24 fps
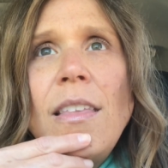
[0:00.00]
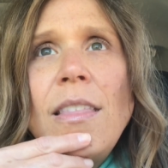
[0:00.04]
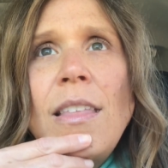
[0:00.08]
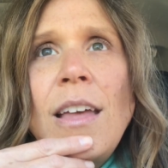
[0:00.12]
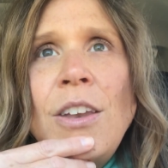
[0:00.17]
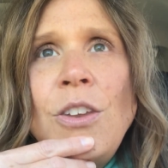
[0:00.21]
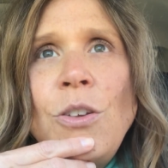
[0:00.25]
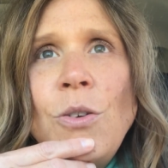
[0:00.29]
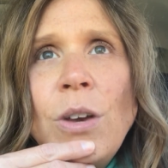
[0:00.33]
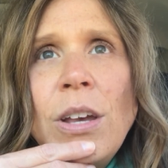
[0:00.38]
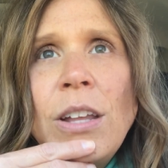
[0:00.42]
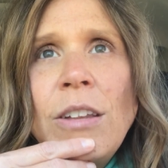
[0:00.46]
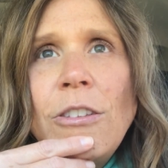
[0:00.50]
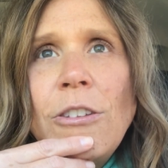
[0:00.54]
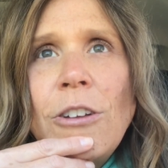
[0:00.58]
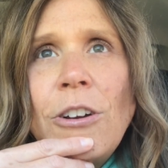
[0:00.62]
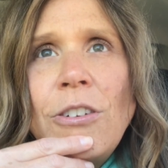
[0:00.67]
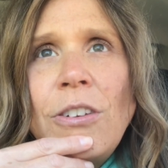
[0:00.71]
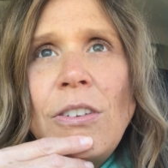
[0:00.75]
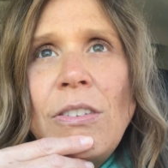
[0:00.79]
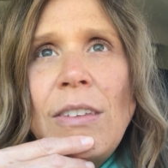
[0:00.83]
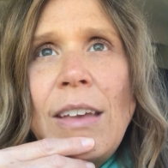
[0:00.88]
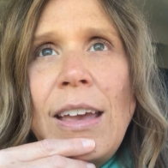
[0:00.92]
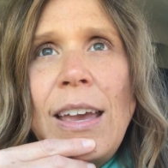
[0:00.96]
Then you can
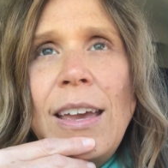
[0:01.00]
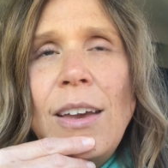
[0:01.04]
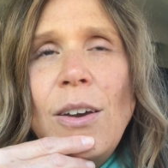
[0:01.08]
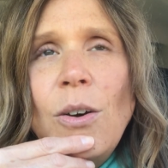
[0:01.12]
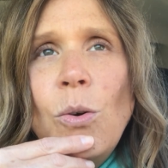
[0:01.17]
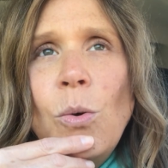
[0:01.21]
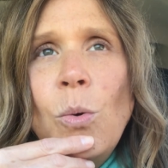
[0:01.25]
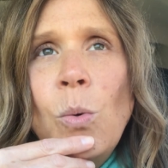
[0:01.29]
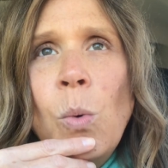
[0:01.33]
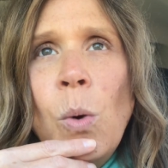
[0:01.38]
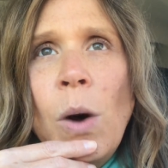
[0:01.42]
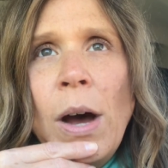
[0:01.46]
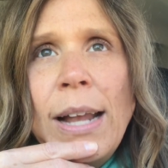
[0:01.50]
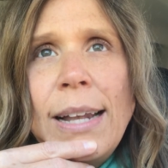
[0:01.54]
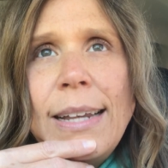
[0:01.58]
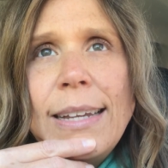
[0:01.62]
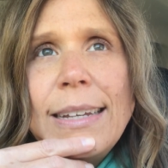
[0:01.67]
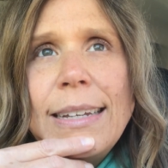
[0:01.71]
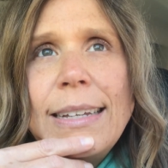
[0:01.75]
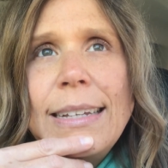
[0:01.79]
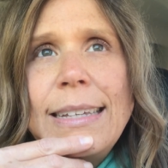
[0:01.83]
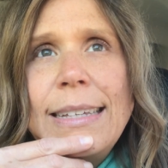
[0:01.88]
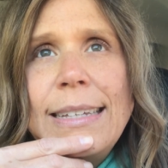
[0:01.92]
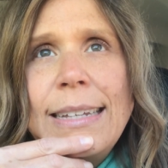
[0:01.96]
start to say,
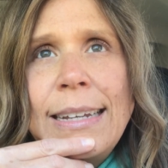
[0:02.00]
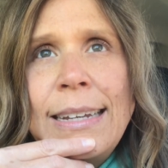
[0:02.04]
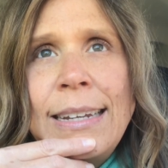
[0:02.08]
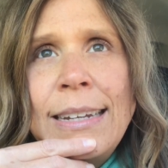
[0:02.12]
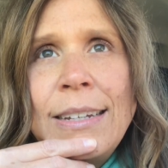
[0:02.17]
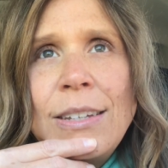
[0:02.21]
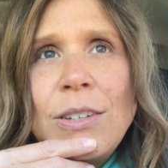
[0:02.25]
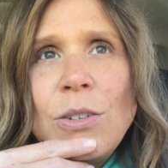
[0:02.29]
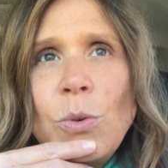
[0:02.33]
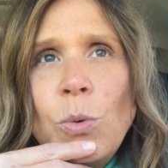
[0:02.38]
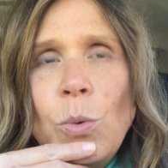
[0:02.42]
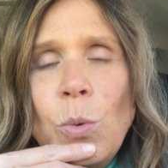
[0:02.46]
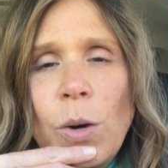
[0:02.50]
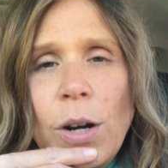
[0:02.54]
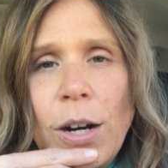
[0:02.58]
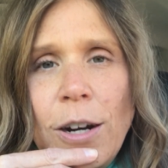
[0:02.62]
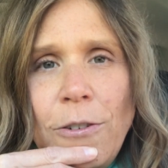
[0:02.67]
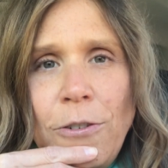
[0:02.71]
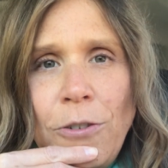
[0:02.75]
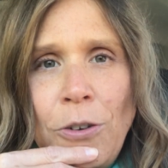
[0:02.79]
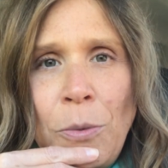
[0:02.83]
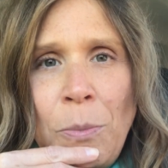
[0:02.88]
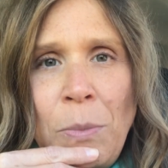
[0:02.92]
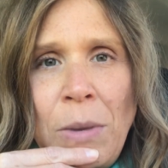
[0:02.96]
what didn't
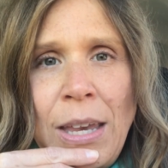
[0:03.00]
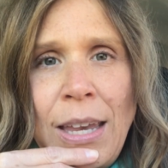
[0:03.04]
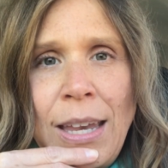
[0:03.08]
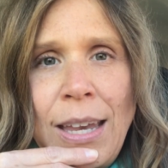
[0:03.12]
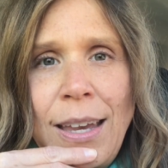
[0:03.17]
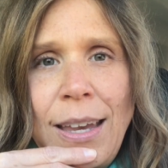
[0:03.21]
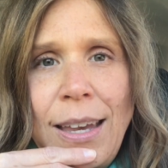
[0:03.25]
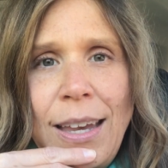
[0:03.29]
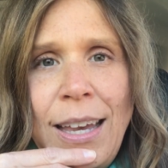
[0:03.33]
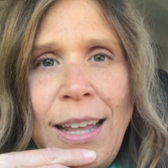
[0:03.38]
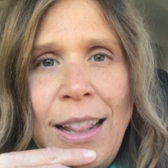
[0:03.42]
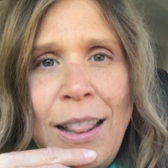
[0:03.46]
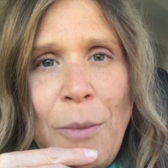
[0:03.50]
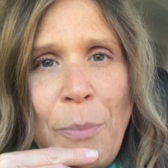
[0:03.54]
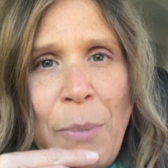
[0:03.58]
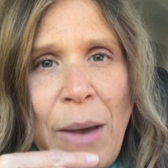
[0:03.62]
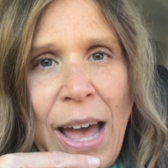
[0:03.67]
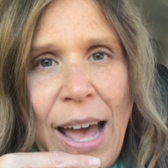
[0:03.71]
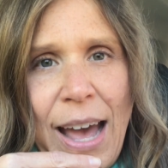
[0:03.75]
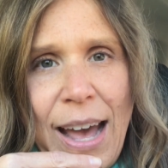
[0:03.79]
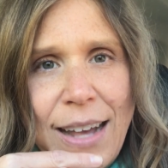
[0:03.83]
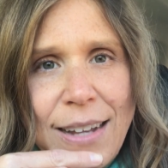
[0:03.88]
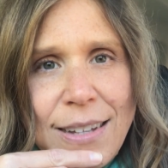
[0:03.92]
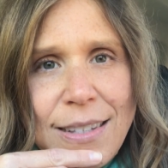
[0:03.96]
work for me in the
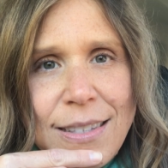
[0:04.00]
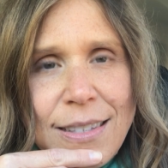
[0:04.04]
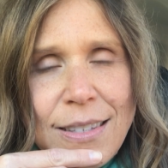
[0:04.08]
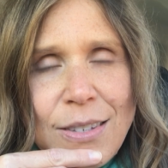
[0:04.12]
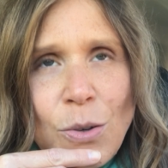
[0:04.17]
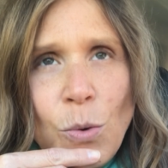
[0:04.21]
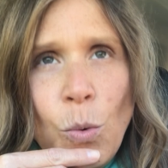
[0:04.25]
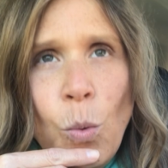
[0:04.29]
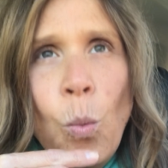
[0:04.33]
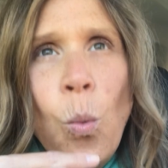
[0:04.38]
past?